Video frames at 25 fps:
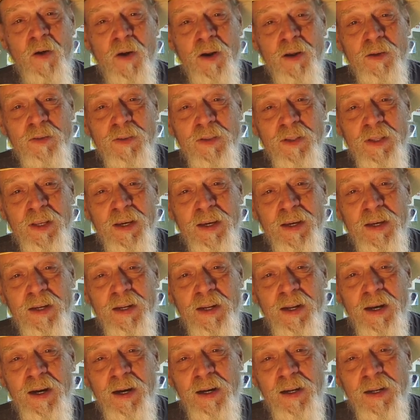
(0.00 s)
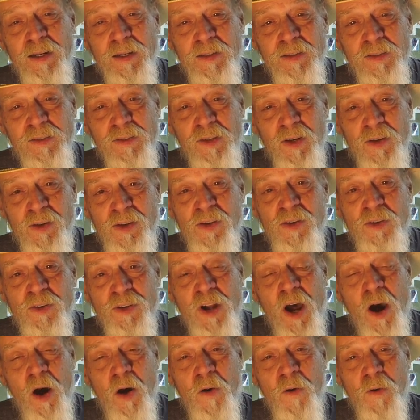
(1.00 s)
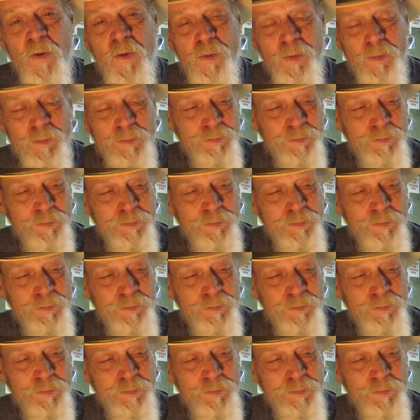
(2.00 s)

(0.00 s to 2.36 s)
on it, and uh, so you'll know